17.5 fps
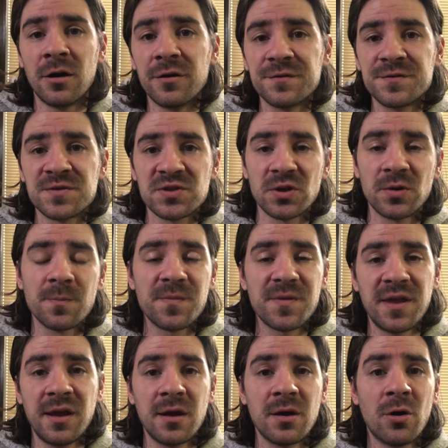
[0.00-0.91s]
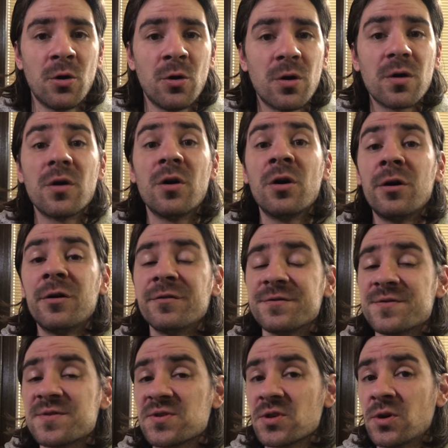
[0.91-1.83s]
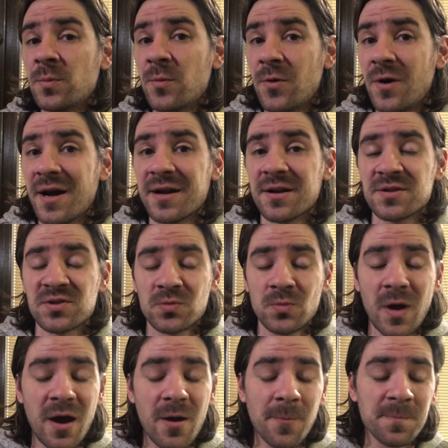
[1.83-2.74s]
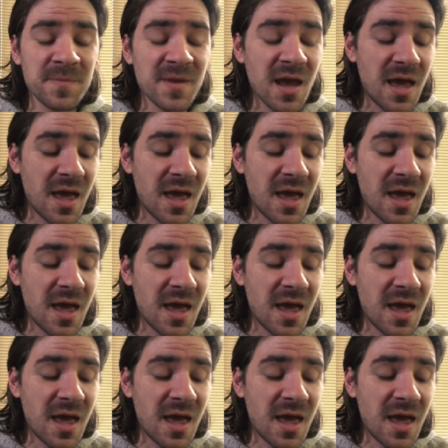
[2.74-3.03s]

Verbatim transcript: of something or of someone as well.